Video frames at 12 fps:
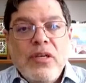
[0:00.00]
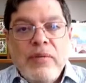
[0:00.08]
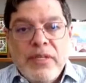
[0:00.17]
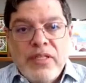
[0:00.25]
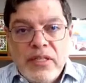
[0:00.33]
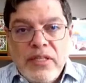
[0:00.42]

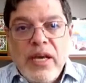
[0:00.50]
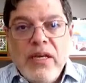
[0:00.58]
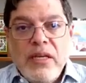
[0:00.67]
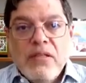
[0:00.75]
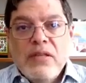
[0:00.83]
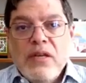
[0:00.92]
Yemen
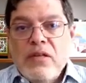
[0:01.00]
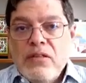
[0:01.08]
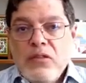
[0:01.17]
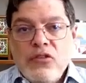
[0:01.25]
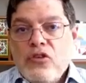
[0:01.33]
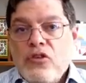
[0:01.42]
today is
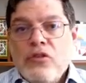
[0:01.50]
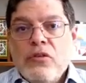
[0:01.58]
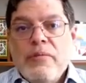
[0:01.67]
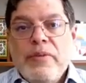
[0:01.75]
undeterred.